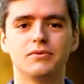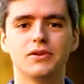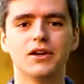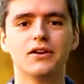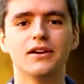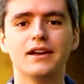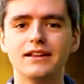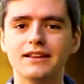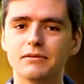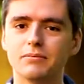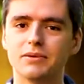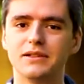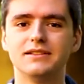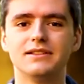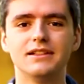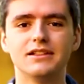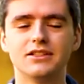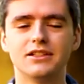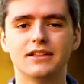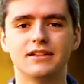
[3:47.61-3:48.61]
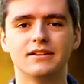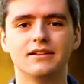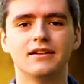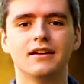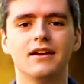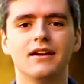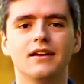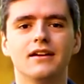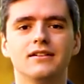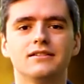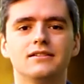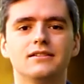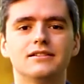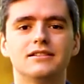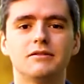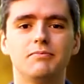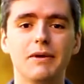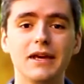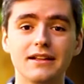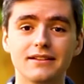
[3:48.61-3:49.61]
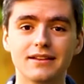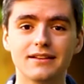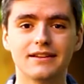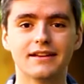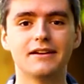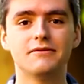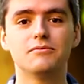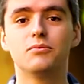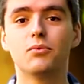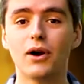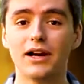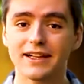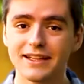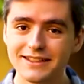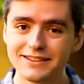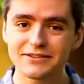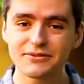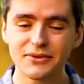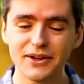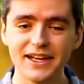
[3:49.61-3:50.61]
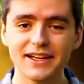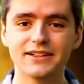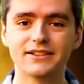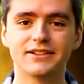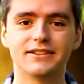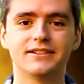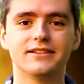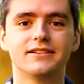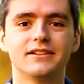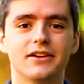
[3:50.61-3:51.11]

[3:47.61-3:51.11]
You're in the position to speak to them what is real.